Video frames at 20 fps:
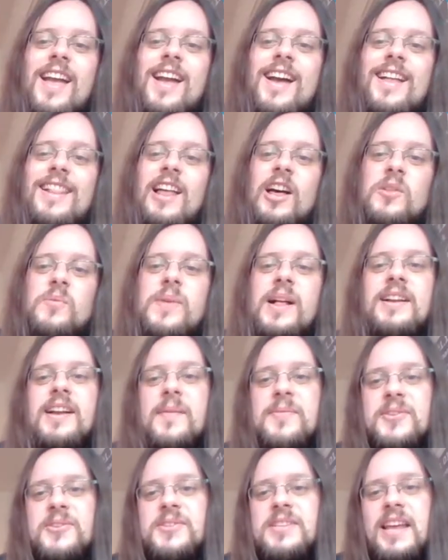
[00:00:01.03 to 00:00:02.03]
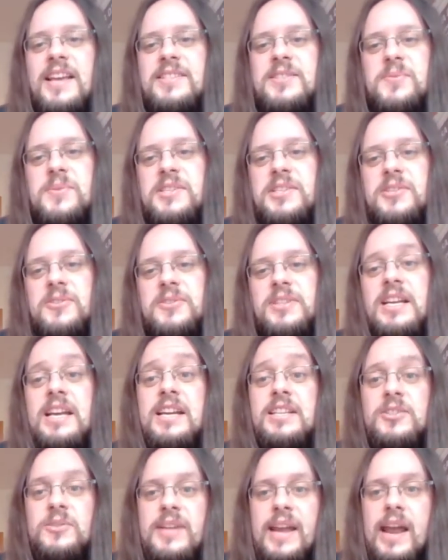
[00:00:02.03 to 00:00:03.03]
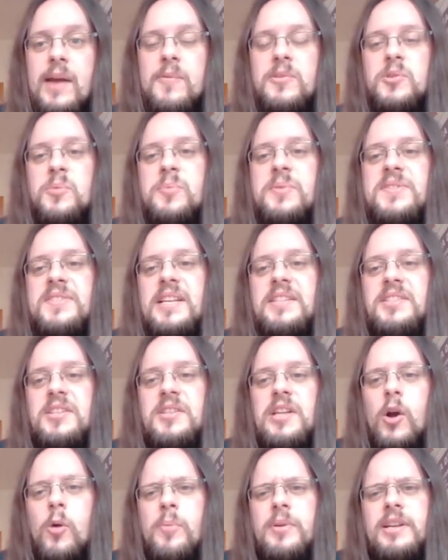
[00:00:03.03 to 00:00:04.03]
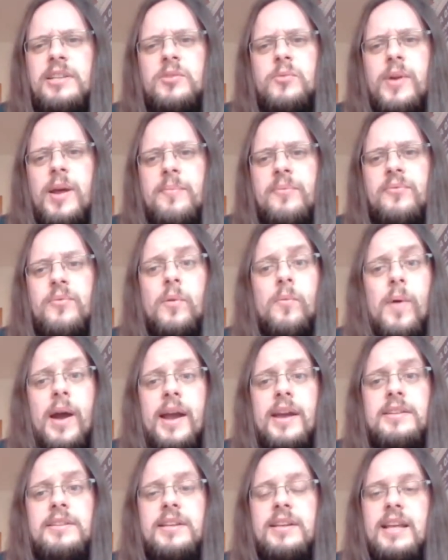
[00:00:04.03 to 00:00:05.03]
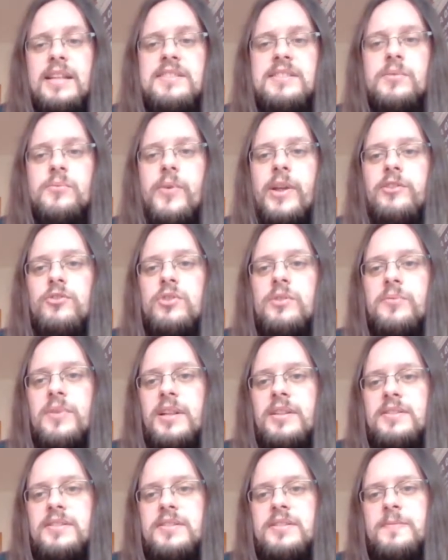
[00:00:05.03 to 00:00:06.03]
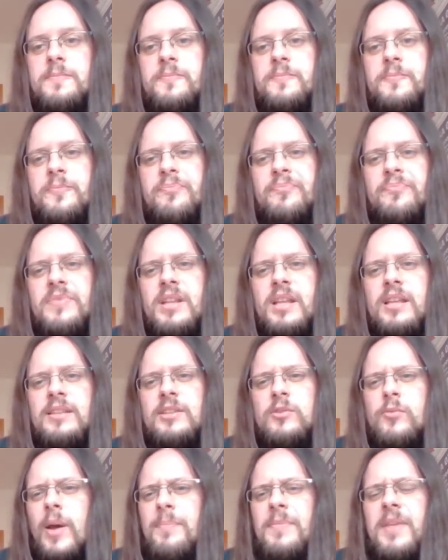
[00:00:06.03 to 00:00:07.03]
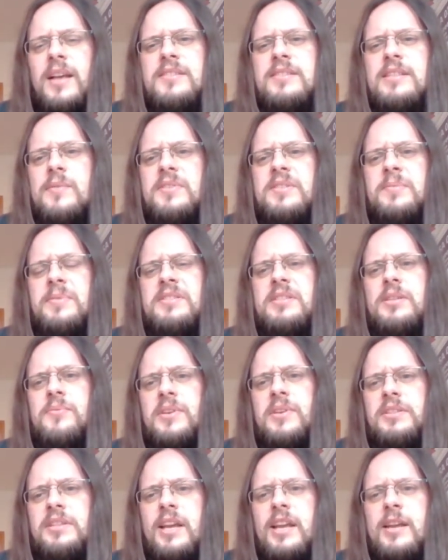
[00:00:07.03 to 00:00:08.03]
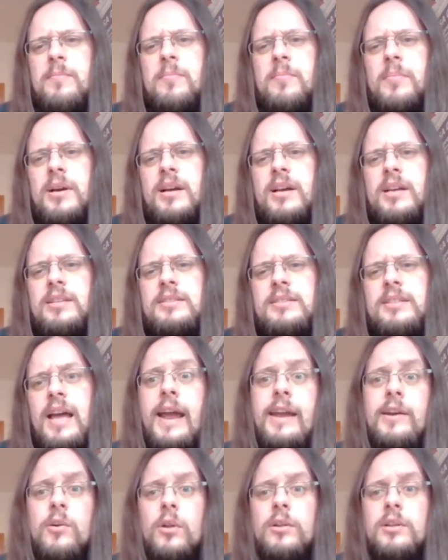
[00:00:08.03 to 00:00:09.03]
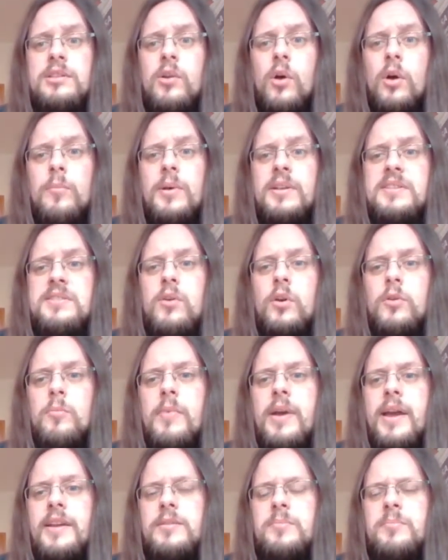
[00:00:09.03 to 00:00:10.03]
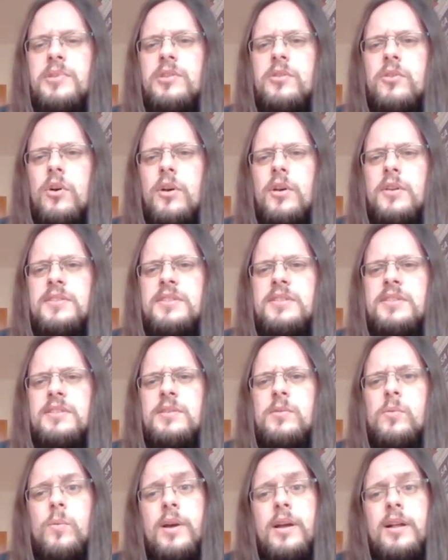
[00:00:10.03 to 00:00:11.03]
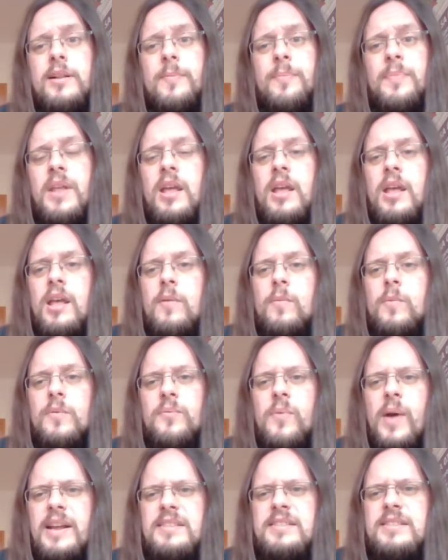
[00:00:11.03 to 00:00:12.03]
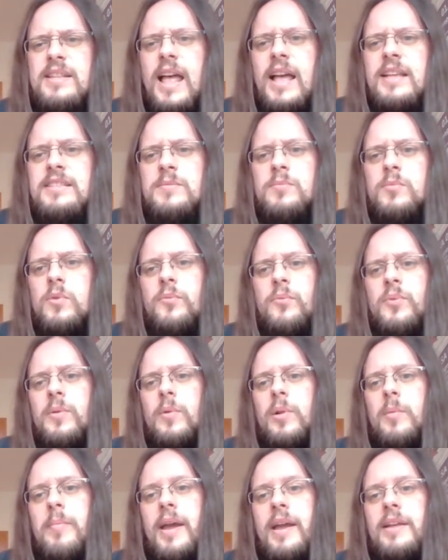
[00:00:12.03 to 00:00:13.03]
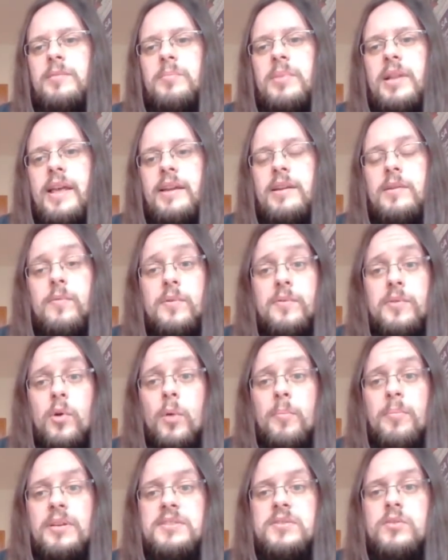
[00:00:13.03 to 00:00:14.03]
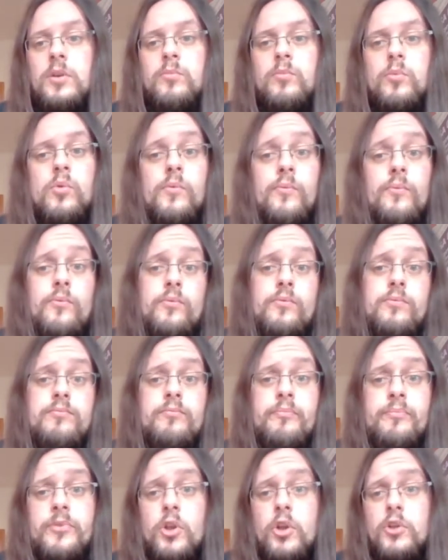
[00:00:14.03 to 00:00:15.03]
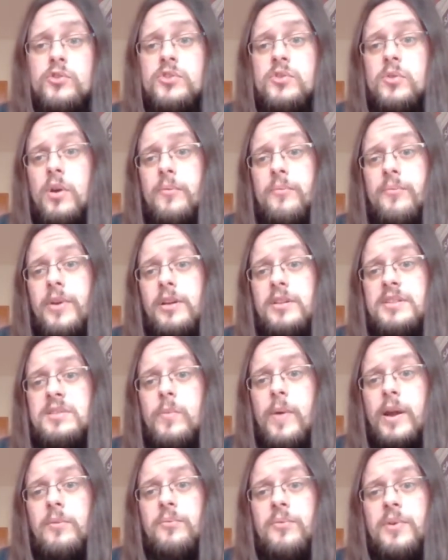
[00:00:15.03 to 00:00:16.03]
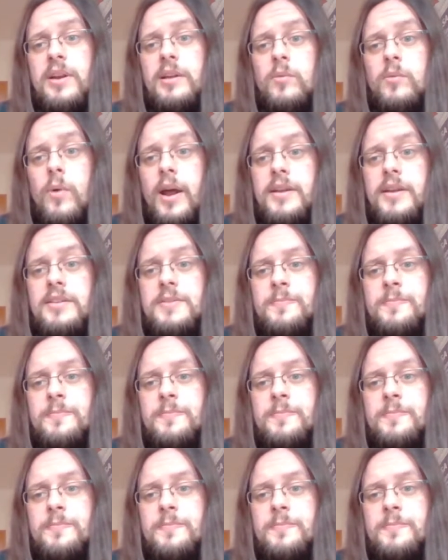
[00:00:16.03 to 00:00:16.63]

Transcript: Hello and welcome to today's video. Today I want to present you an opening trap for white against the French defense. The trap doesn't have a specific name, but I call it the En Passant Mate because, well, with white's last move he will mate black with an En Passant move, and so I think it's quite fitting, right?